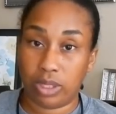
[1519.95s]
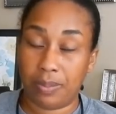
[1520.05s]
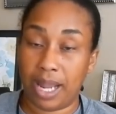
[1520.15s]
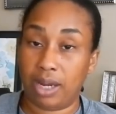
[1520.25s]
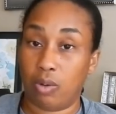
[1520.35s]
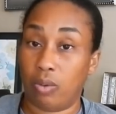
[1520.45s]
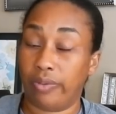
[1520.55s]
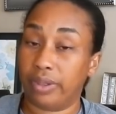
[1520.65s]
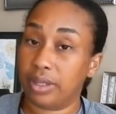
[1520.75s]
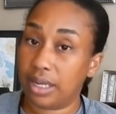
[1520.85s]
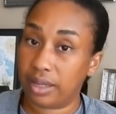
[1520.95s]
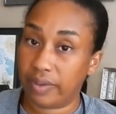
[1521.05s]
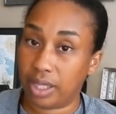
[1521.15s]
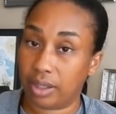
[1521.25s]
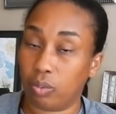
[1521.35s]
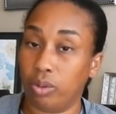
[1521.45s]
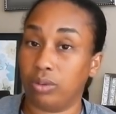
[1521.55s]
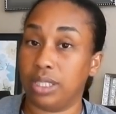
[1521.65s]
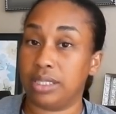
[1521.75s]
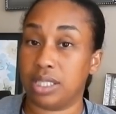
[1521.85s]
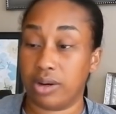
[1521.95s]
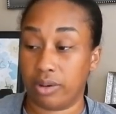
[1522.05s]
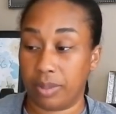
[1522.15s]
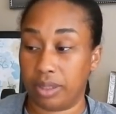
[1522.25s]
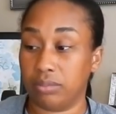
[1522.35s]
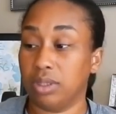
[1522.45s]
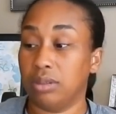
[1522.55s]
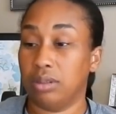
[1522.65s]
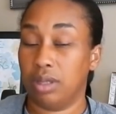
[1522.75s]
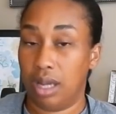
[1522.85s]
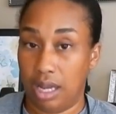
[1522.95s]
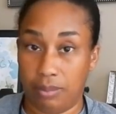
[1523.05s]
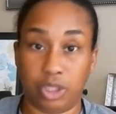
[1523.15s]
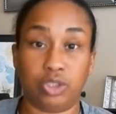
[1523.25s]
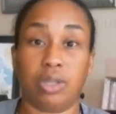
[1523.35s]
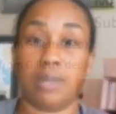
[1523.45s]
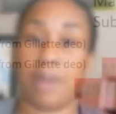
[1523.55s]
rebate on the Nivea will determine how much you get